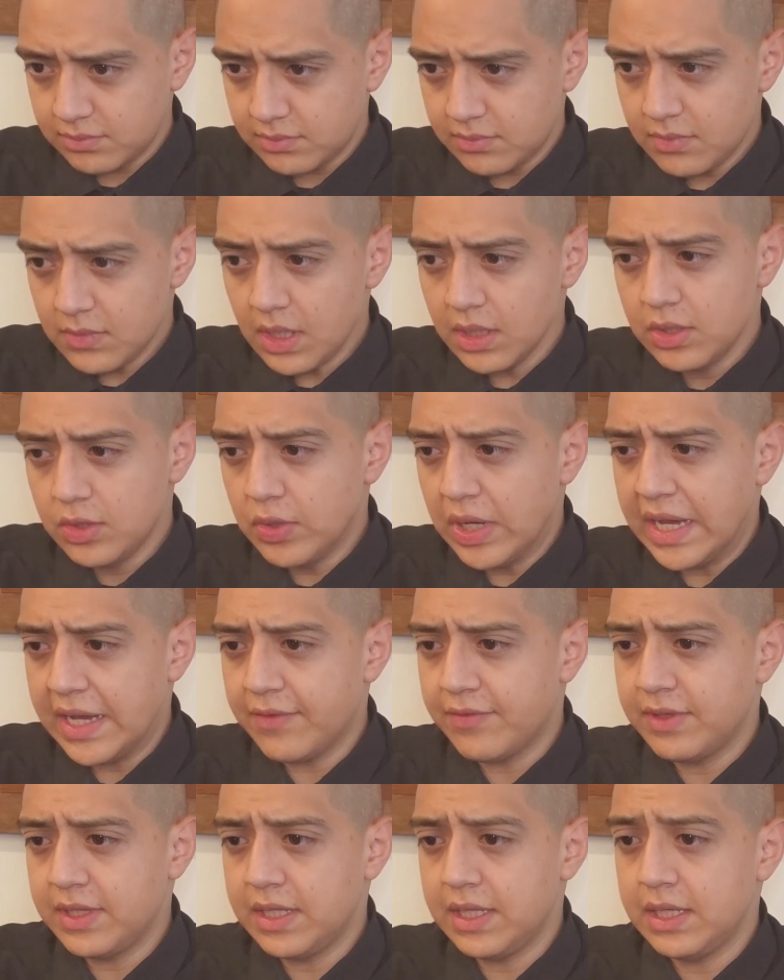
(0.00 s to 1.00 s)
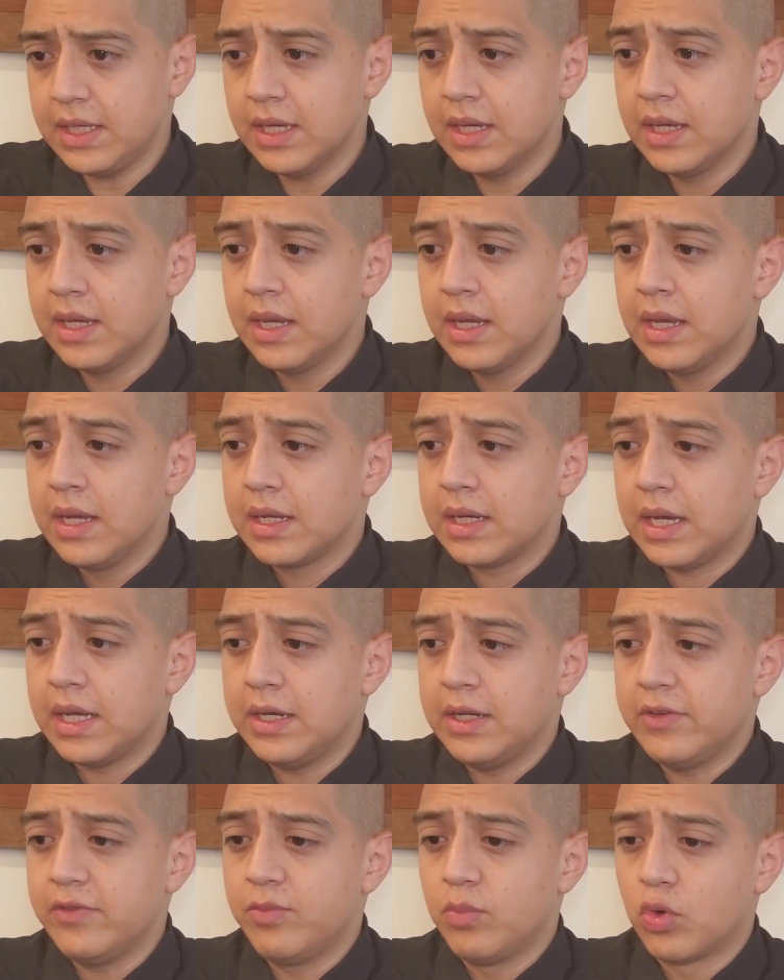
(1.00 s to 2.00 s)
You have the kind
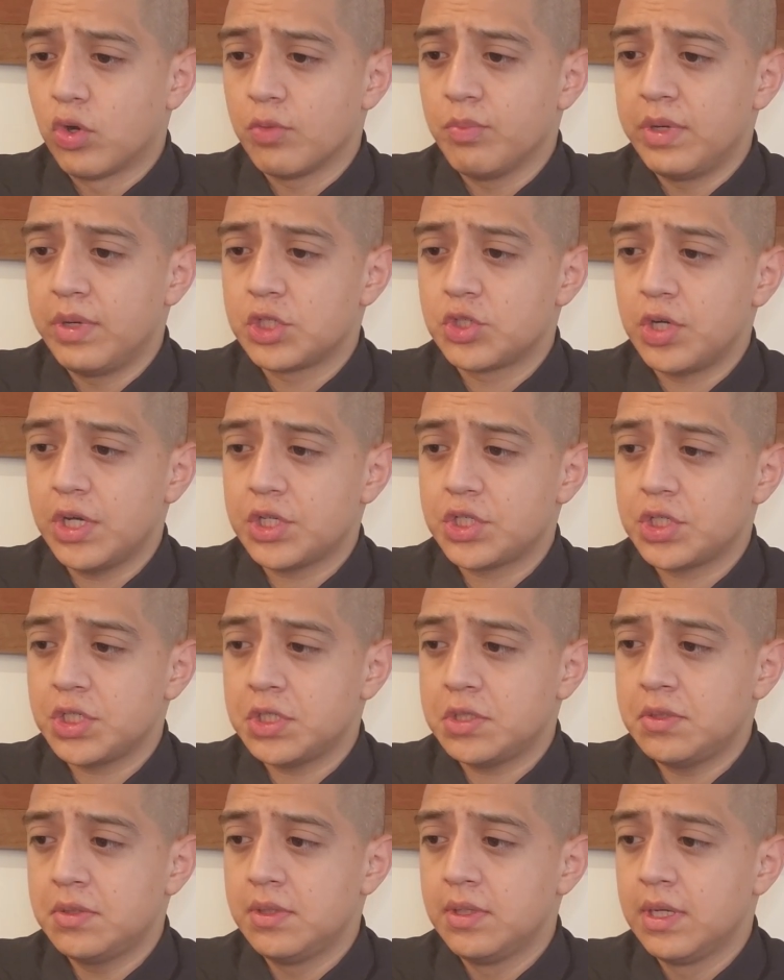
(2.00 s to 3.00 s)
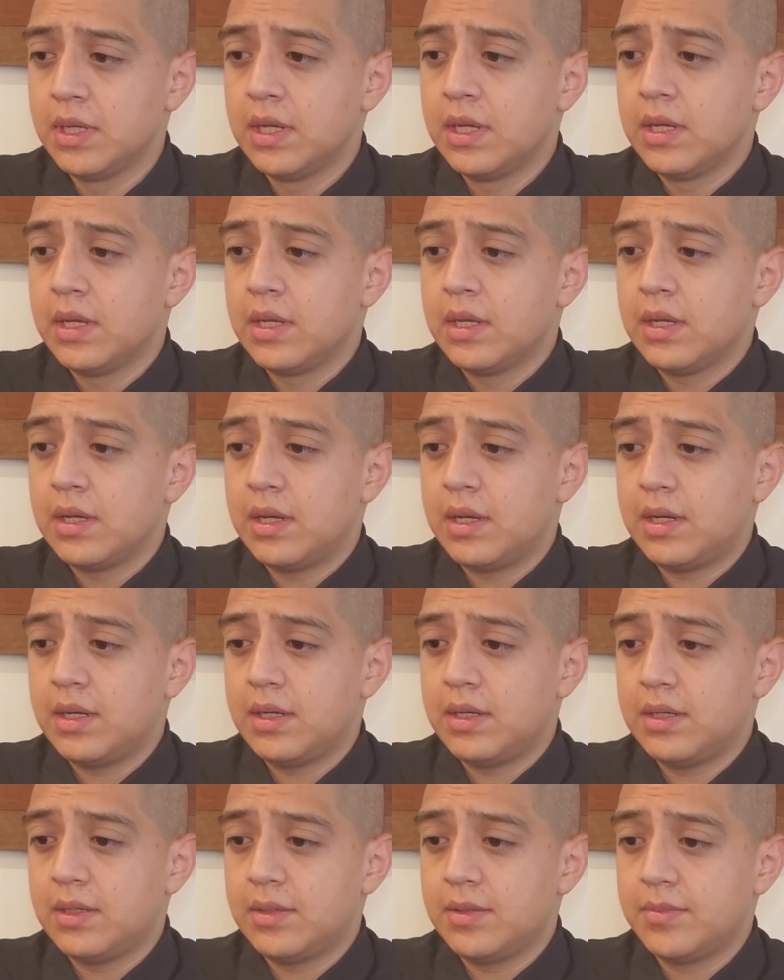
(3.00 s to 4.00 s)
of more administration,
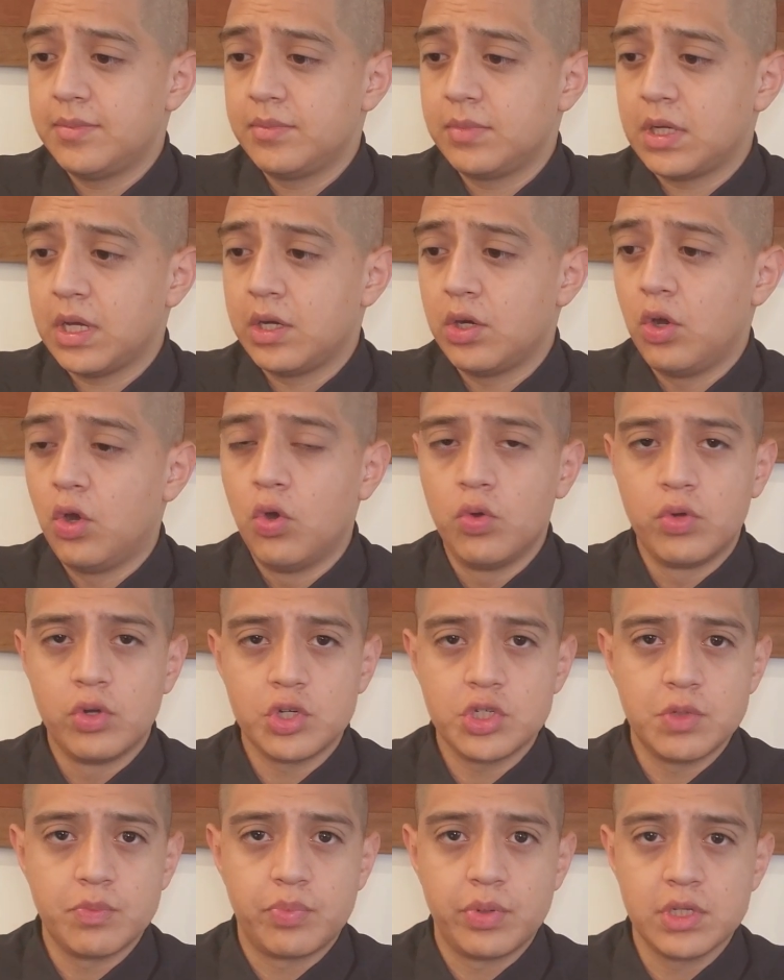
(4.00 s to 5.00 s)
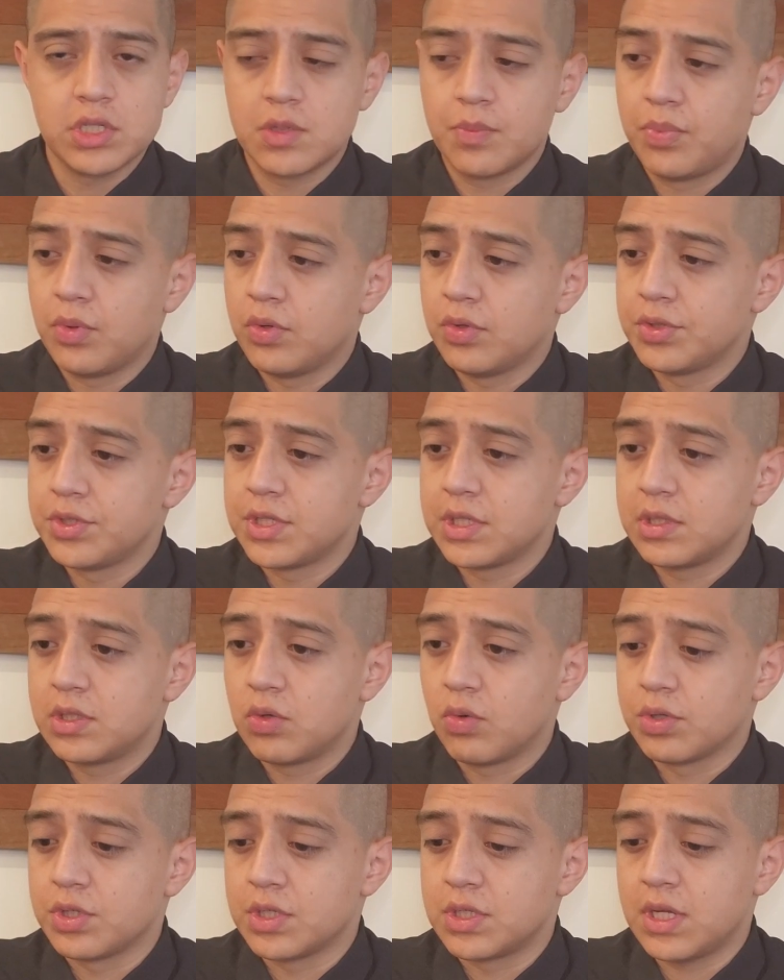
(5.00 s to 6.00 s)
kind of owners and principals
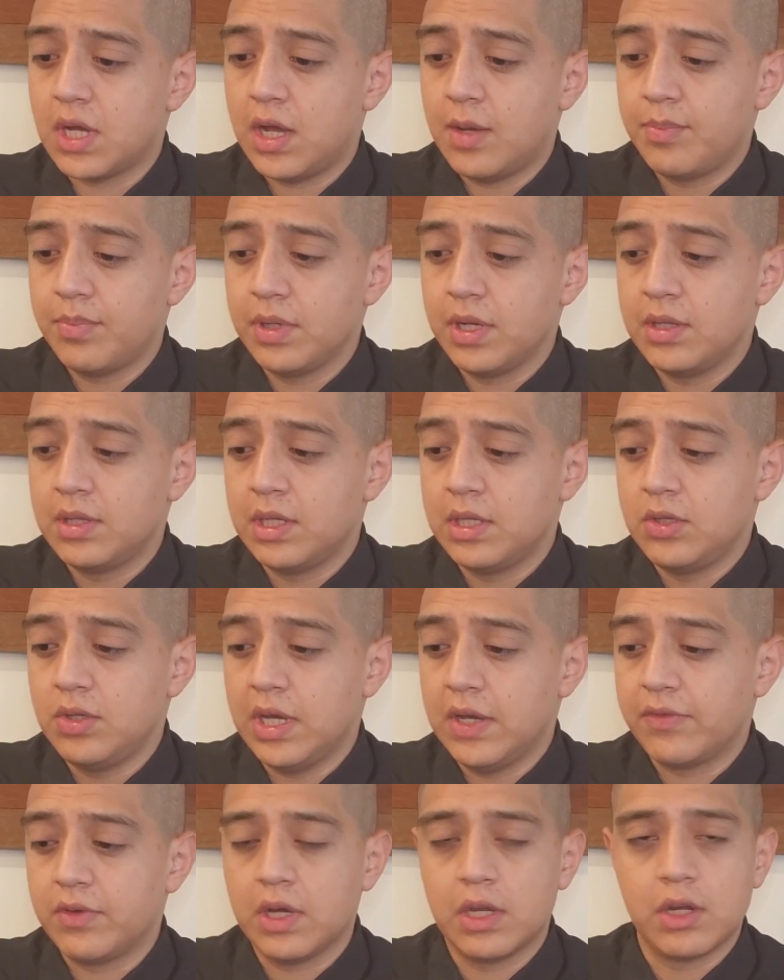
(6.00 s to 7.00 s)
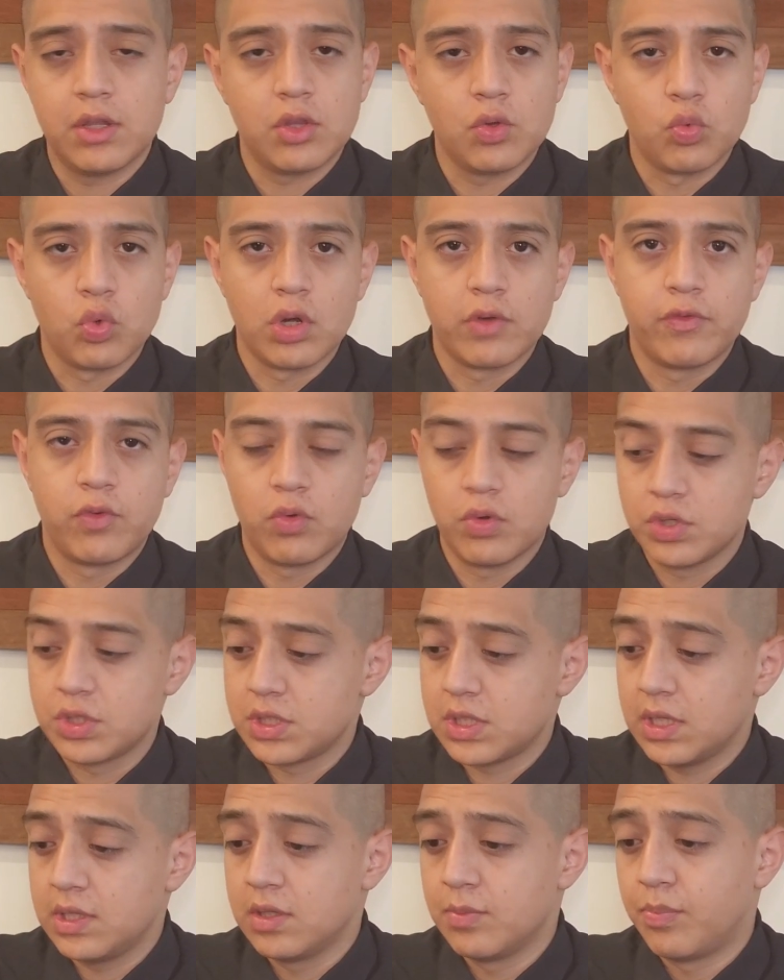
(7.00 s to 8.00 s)
towards the top, and then you have kind of the workforce
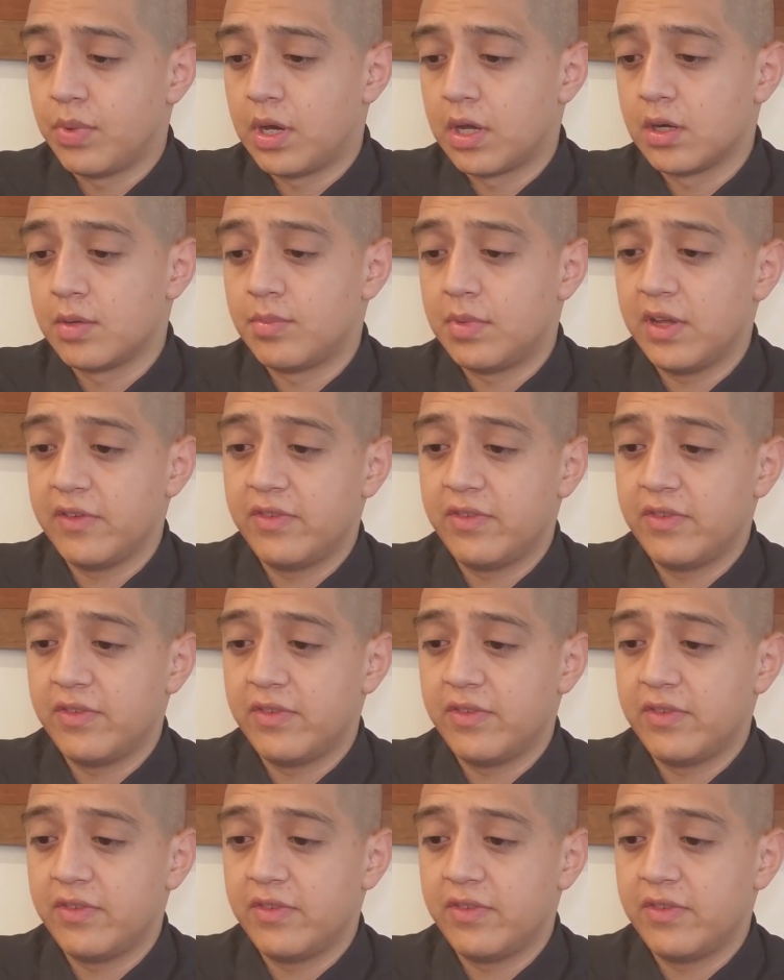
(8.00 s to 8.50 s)
in the bottom.